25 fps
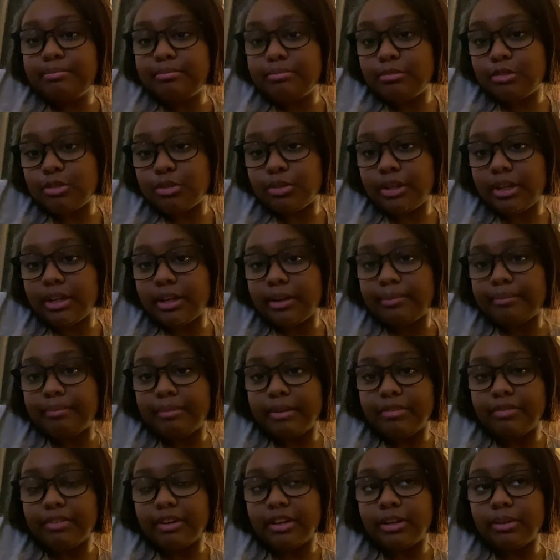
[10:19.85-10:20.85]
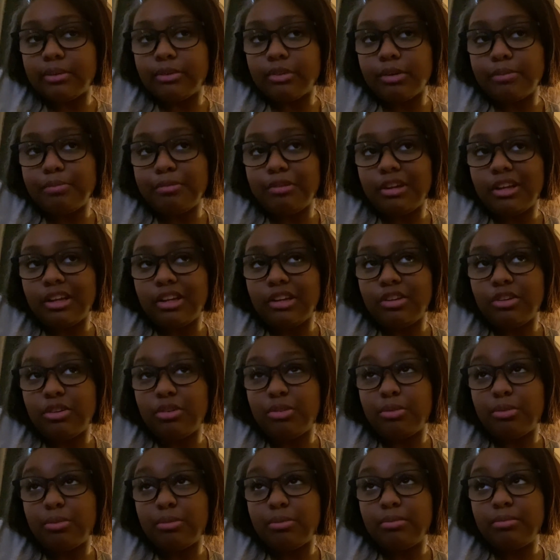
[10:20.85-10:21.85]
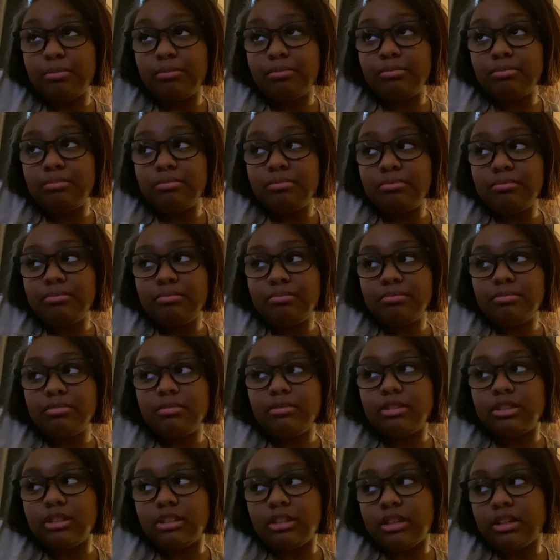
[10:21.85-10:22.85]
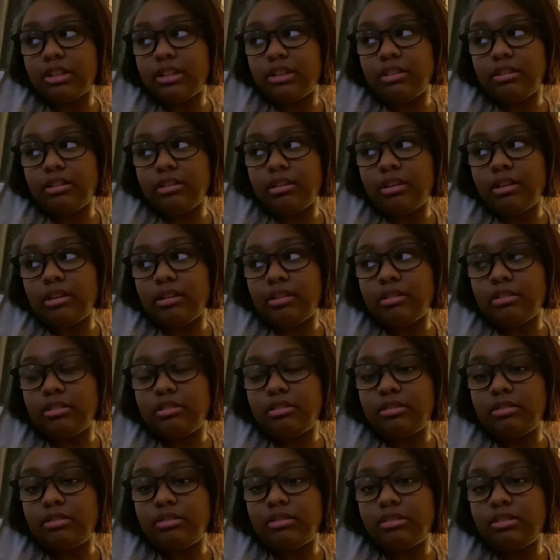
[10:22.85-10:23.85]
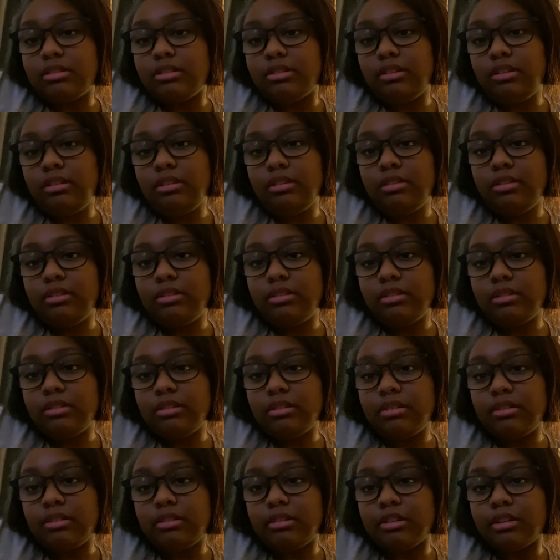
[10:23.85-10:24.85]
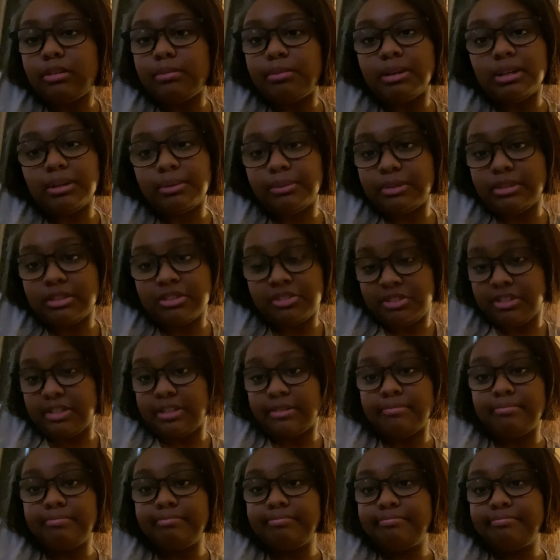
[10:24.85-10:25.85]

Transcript: So yeah, if I don't update you tonight, then goodbye Wednesday.